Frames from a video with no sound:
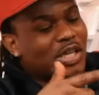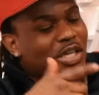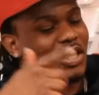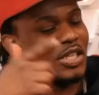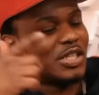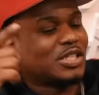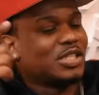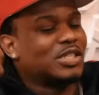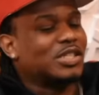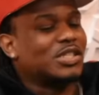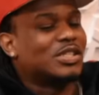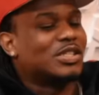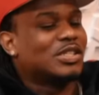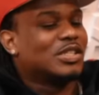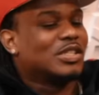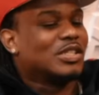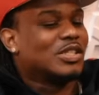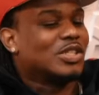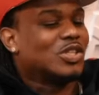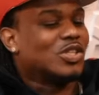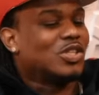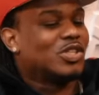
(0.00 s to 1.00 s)
because
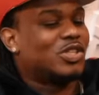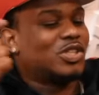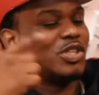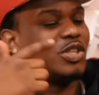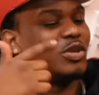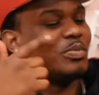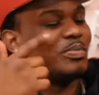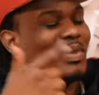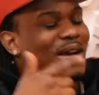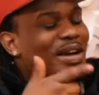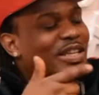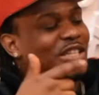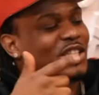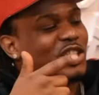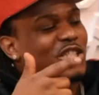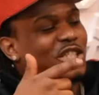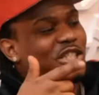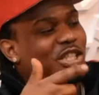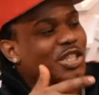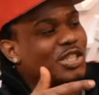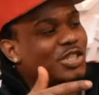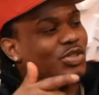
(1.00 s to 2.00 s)
the amount of
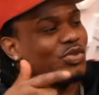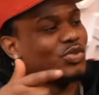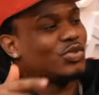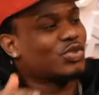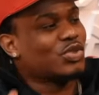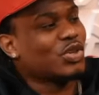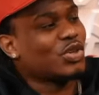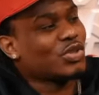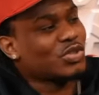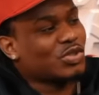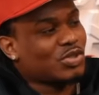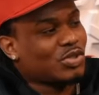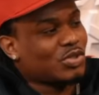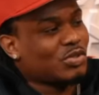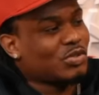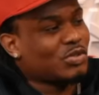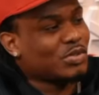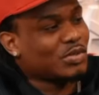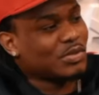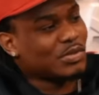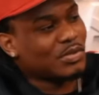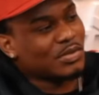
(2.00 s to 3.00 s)
shit you talk
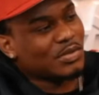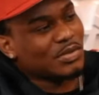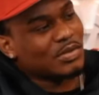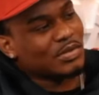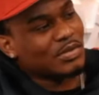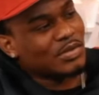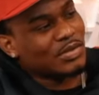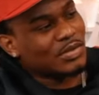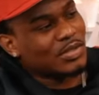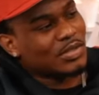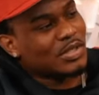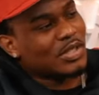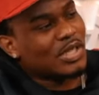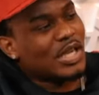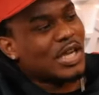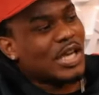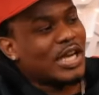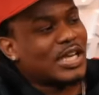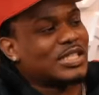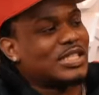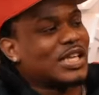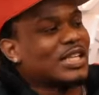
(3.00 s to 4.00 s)
to? For
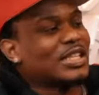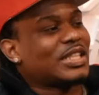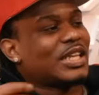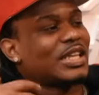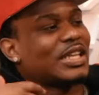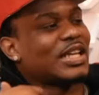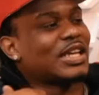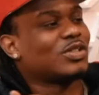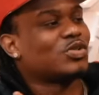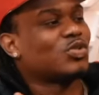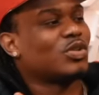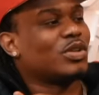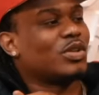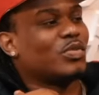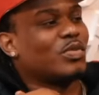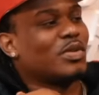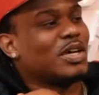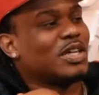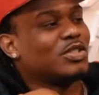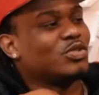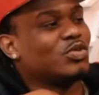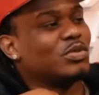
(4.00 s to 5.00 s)
sure. Because I think that's what it
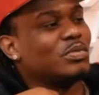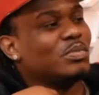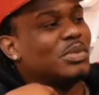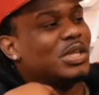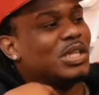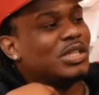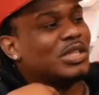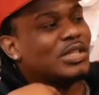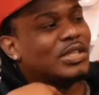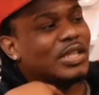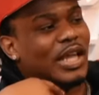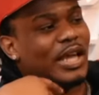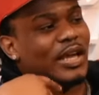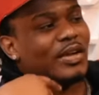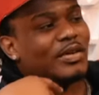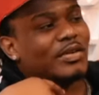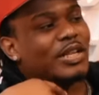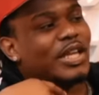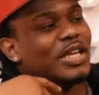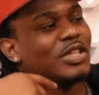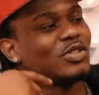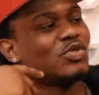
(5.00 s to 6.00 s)
was with me.
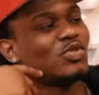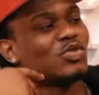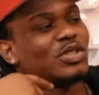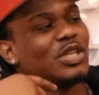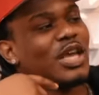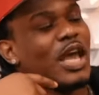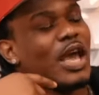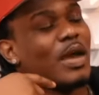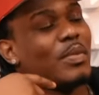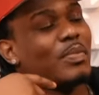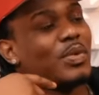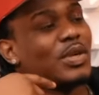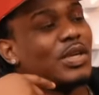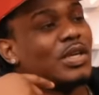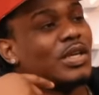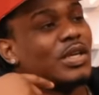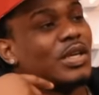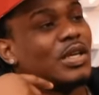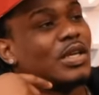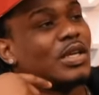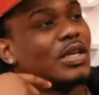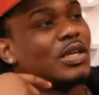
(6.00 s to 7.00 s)
Like niggas was
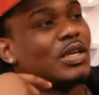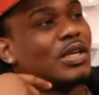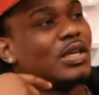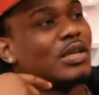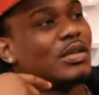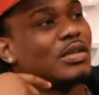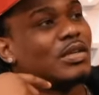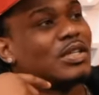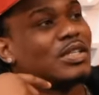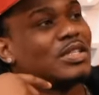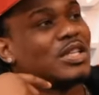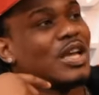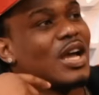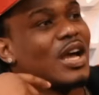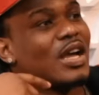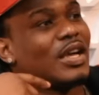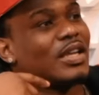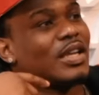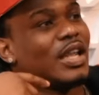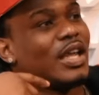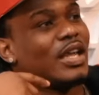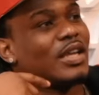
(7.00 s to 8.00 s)
happy because
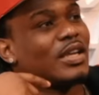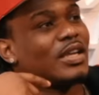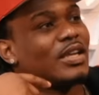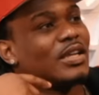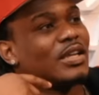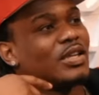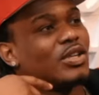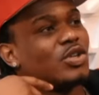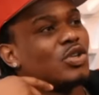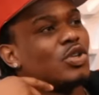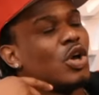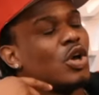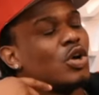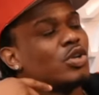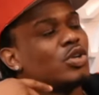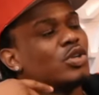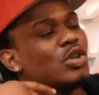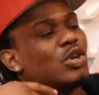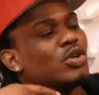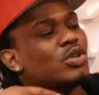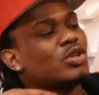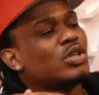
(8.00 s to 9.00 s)
I like that's you know,
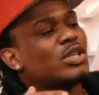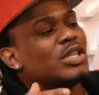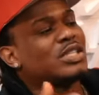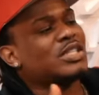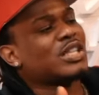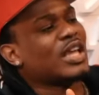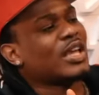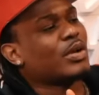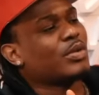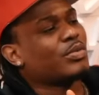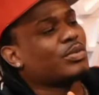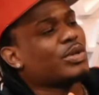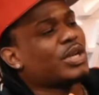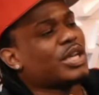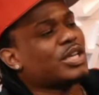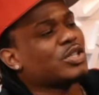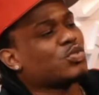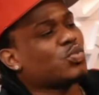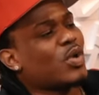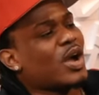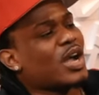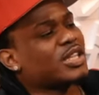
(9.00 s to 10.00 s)
fact. you know, it's like
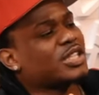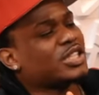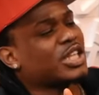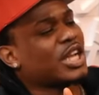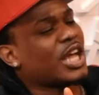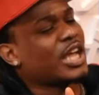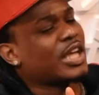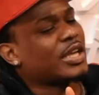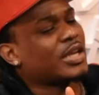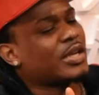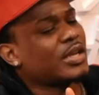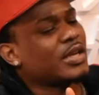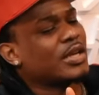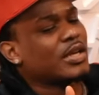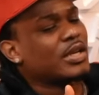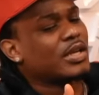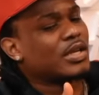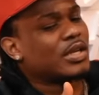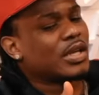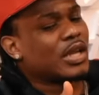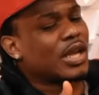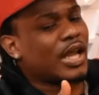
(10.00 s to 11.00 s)
niggas watch like
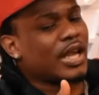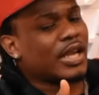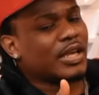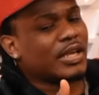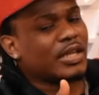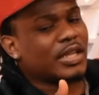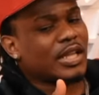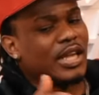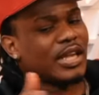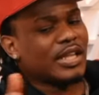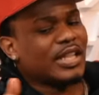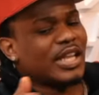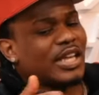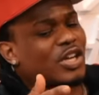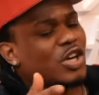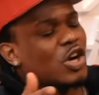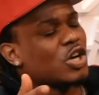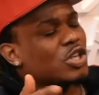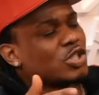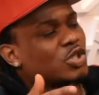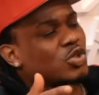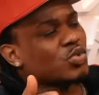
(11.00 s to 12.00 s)
like like like
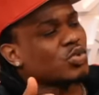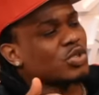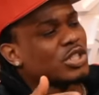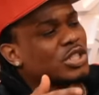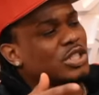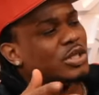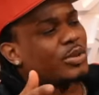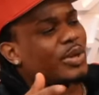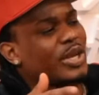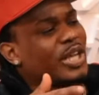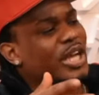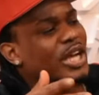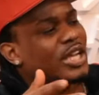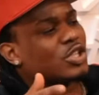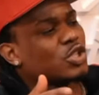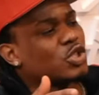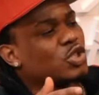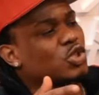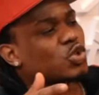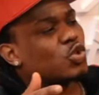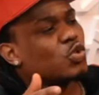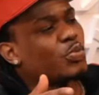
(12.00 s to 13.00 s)
cartoons and like shit.
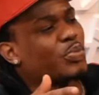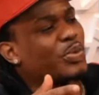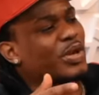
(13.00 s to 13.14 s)
They got the